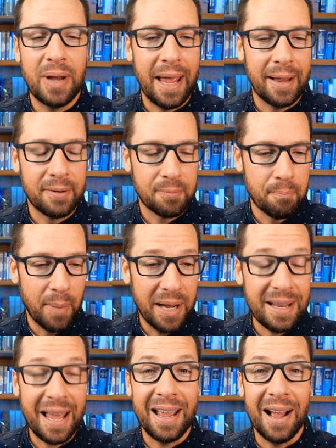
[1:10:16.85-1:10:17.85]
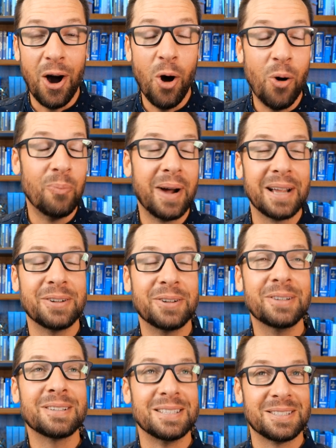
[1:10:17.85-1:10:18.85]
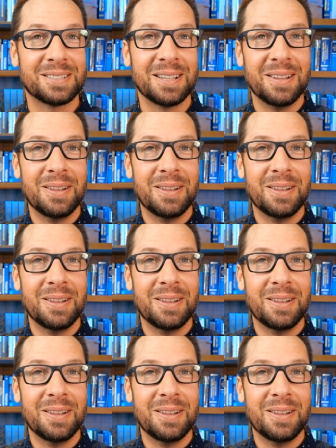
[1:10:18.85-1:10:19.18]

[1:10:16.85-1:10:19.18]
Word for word: And Monday, oh my goodness,